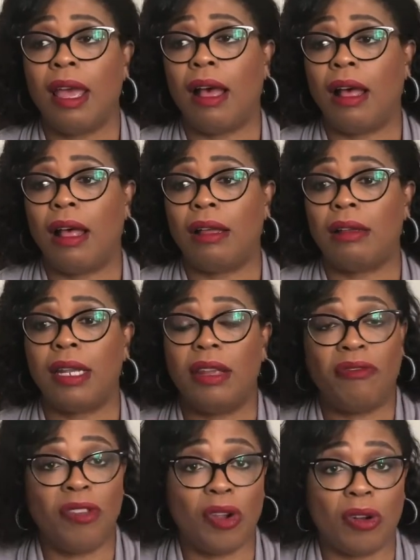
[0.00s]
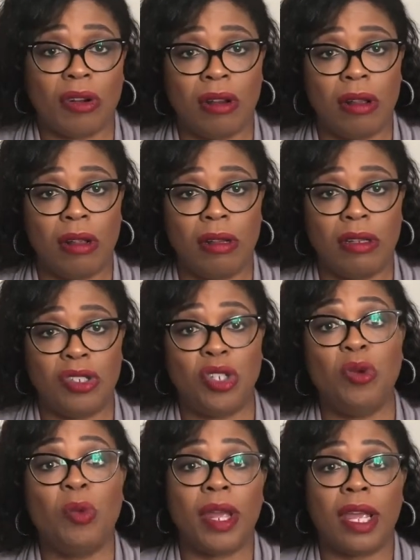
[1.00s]
uh, if you're
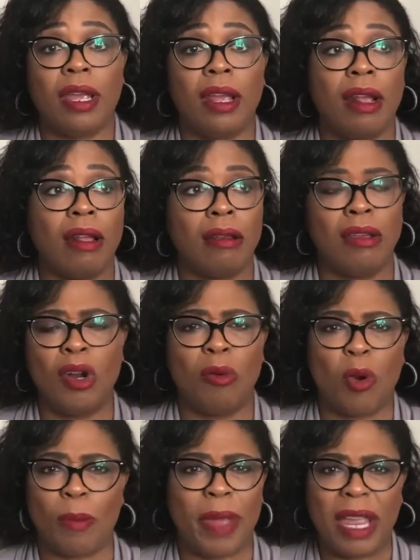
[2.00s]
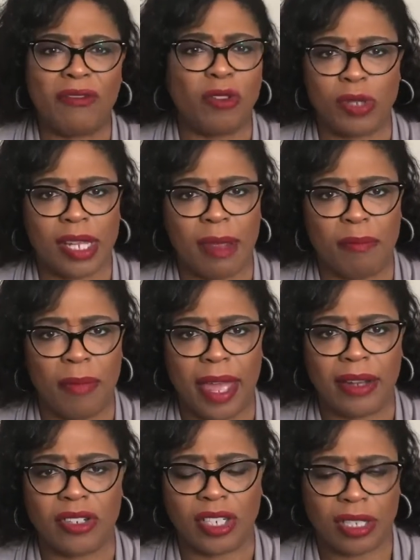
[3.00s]
doing, you know, more baneful type
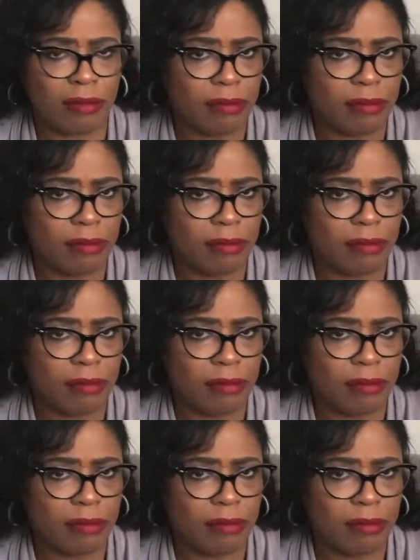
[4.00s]
magic.